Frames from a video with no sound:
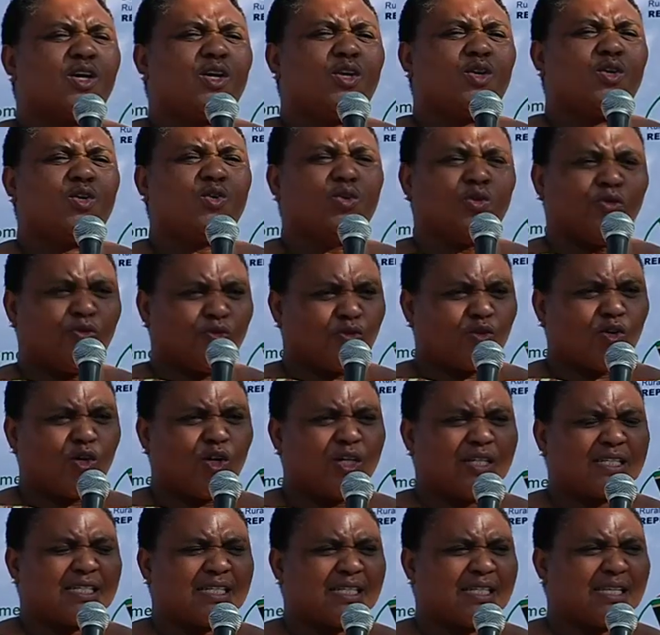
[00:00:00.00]
You've
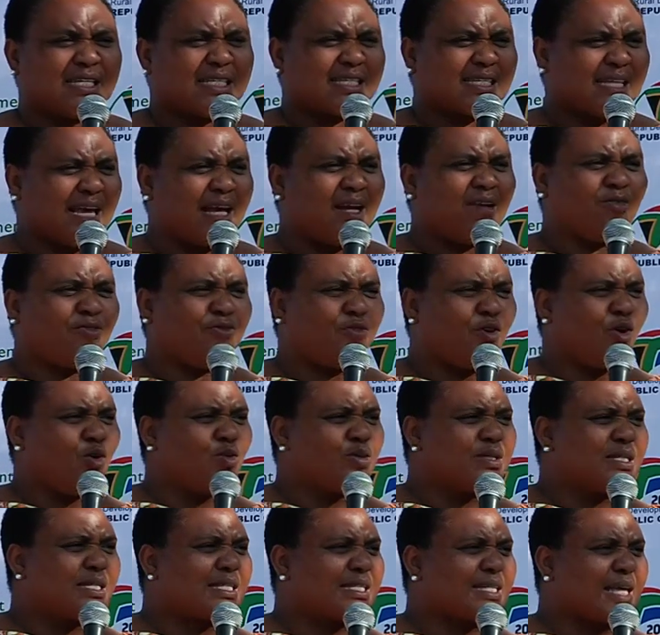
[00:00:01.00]
got the cell
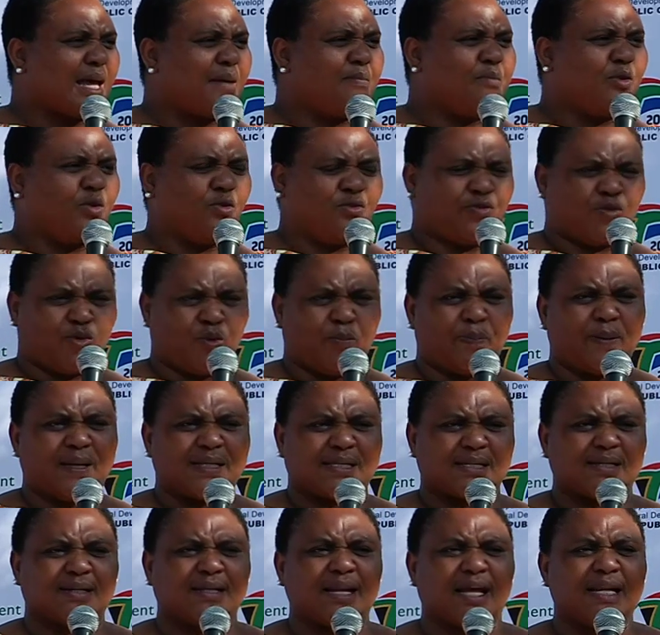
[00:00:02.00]
phones, some of you,
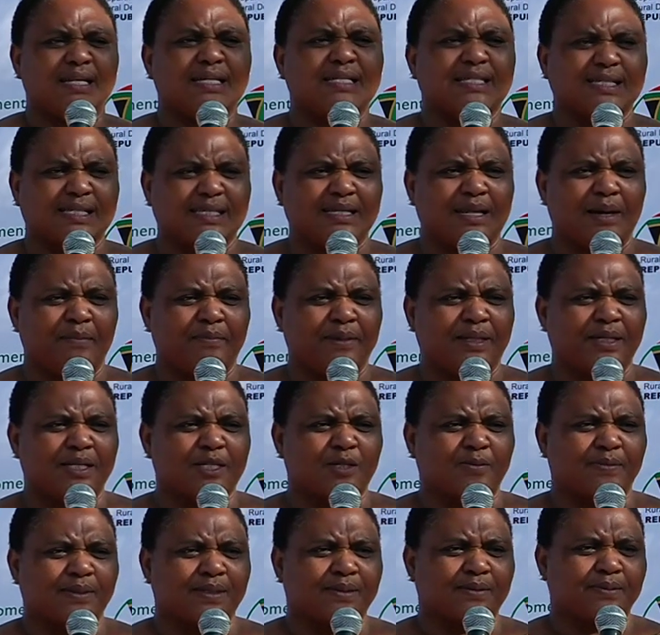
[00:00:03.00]
particularly senior
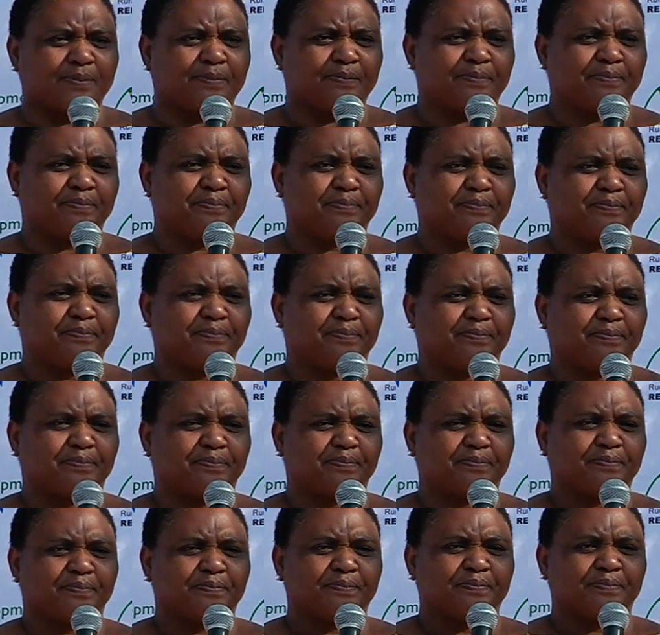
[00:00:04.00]
management,
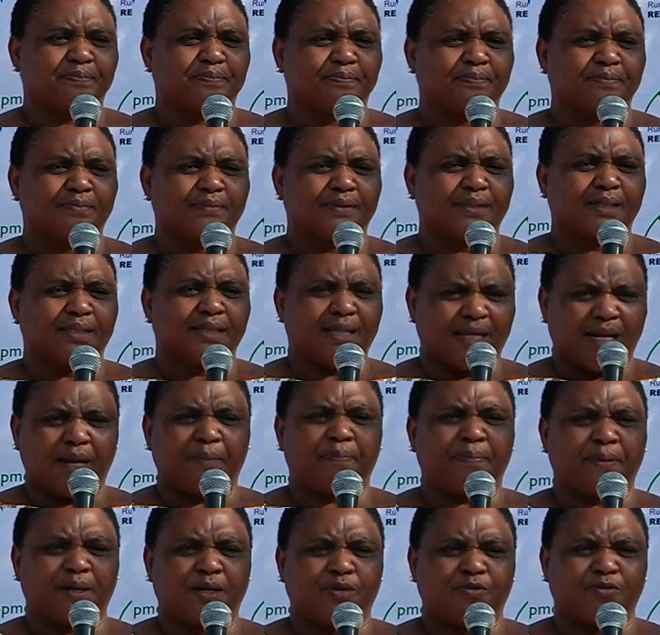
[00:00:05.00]
that
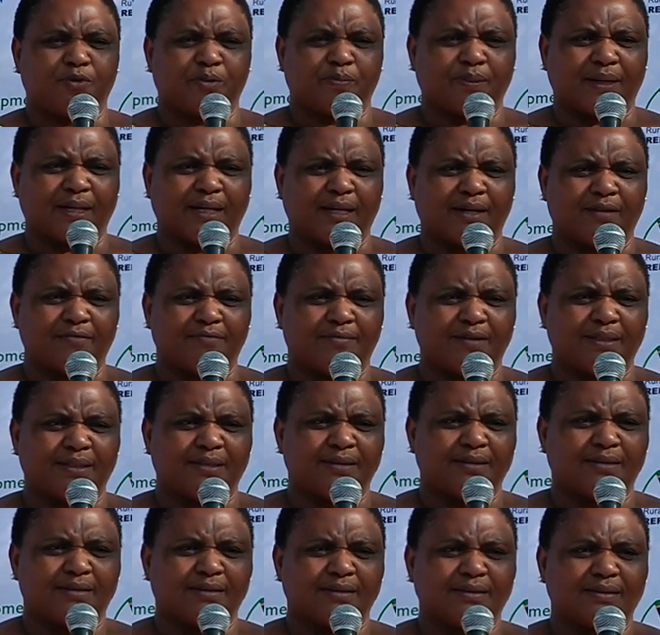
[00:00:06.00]
are paid for by government.
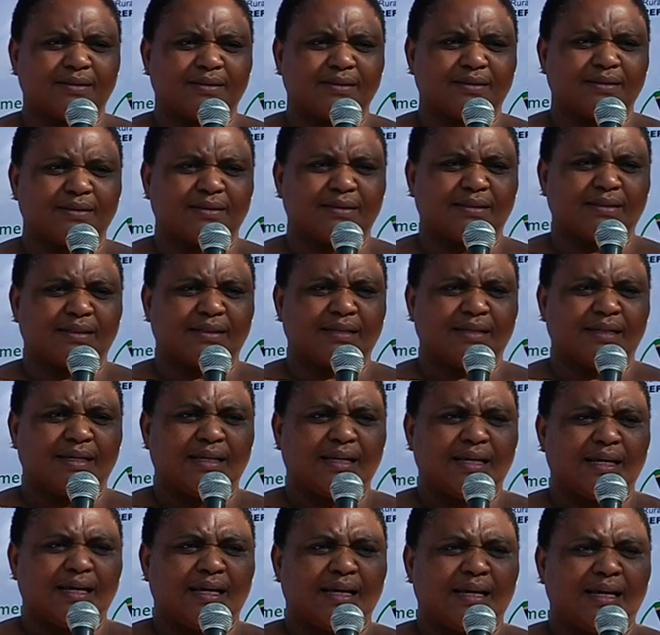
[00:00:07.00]

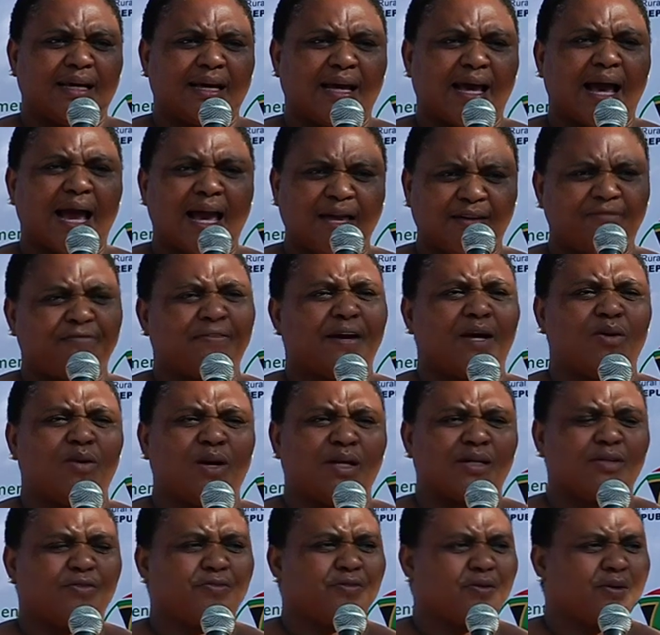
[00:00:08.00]
I
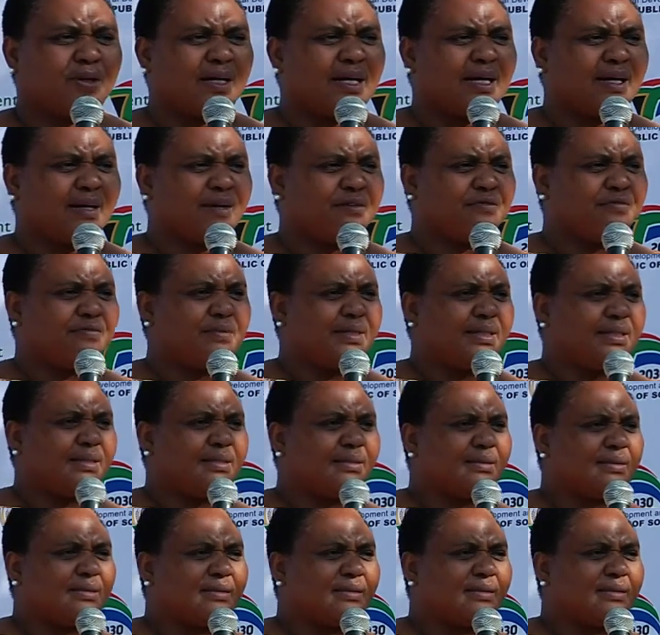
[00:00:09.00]
value phone government.